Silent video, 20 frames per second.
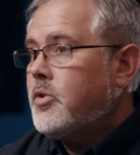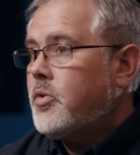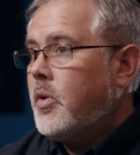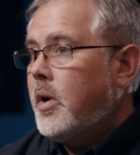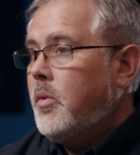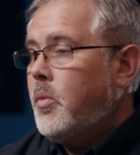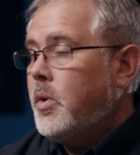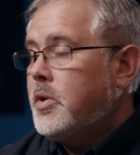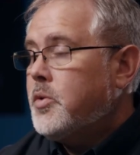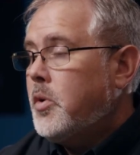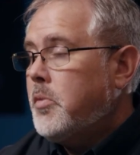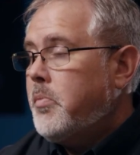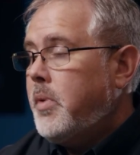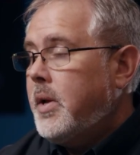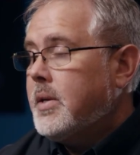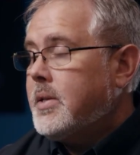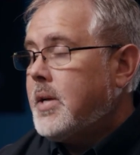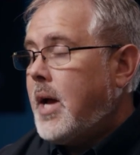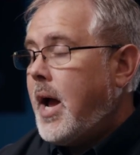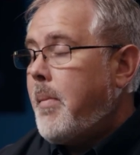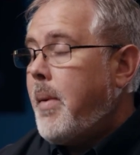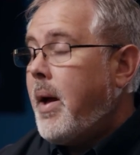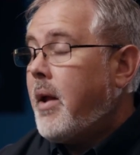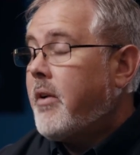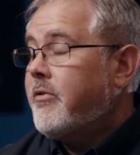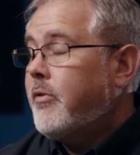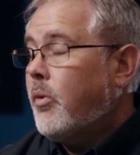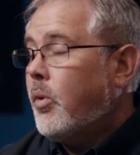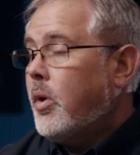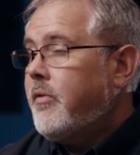tree, which would be a timeout
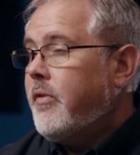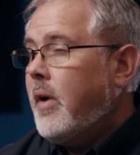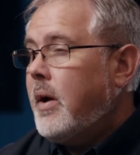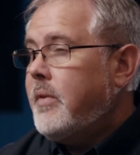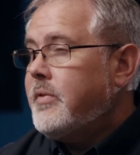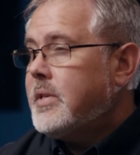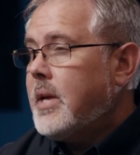of 45